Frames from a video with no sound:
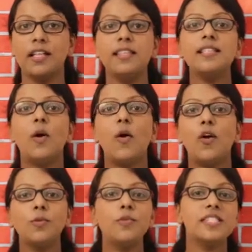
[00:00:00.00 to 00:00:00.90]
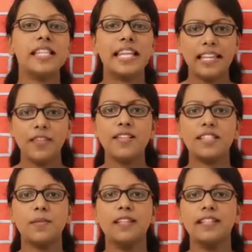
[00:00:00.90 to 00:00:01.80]
This almost
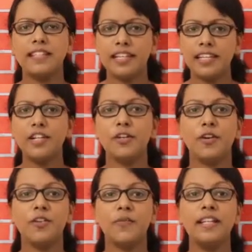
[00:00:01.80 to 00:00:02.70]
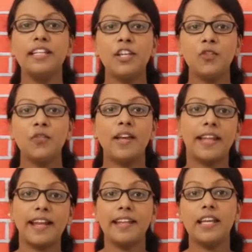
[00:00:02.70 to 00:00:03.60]
invisible teeny dot will give you
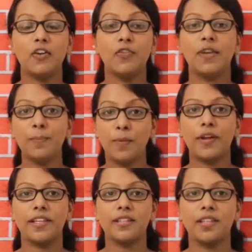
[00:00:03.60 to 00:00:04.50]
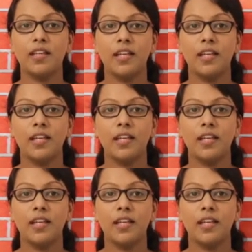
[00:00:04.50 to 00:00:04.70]
an idea of a point.